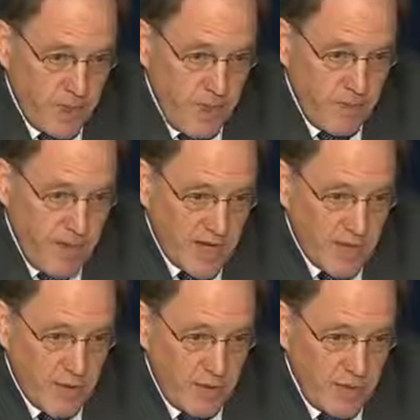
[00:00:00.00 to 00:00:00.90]
It
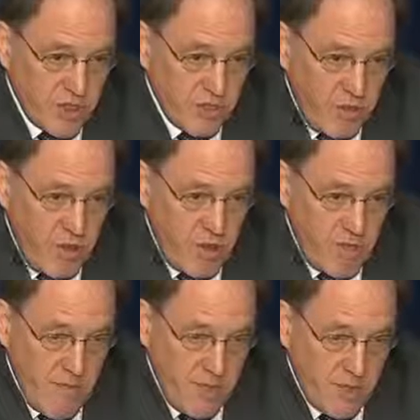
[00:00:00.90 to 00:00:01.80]
rests with the smaller
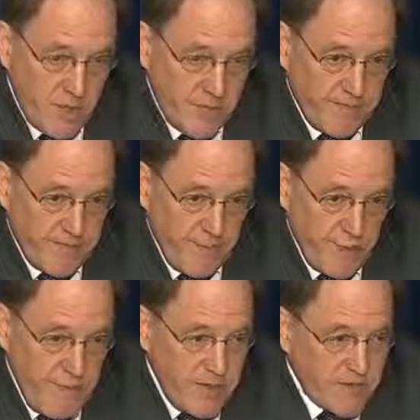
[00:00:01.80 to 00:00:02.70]
members.
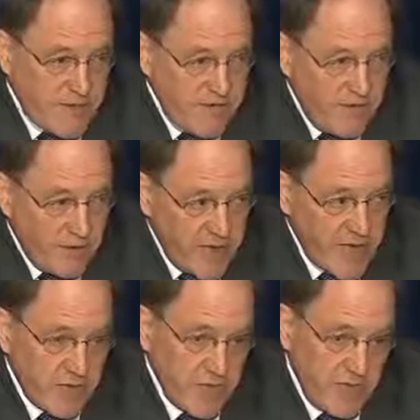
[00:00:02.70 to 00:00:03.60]
Europe has made a very
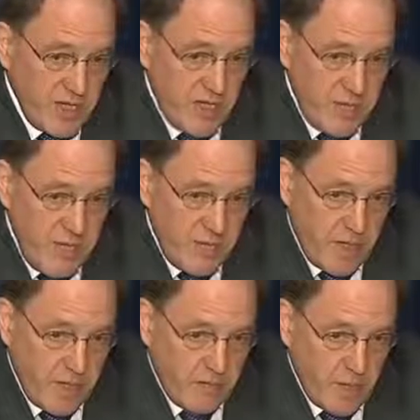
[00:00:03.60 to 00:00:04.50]
interesting
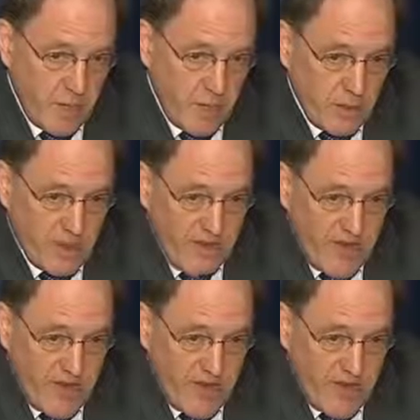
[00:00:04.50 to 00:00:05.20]
commitment to the